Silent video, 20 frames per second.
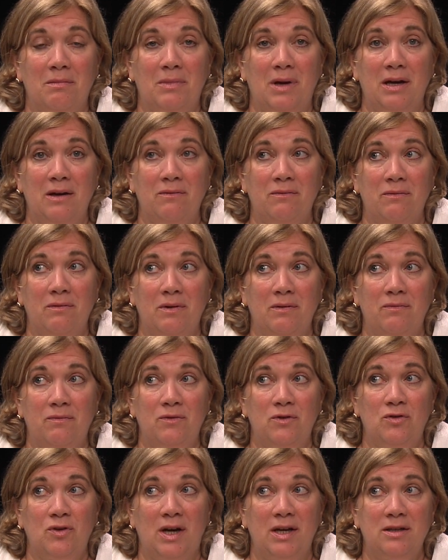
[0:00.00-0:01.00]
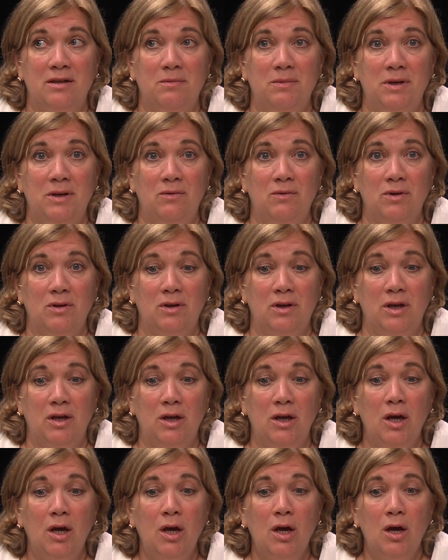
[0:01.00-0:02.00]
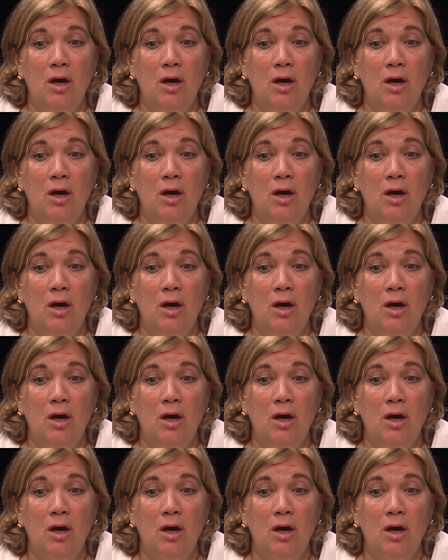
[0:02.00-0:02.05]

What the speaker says: I've tried to be really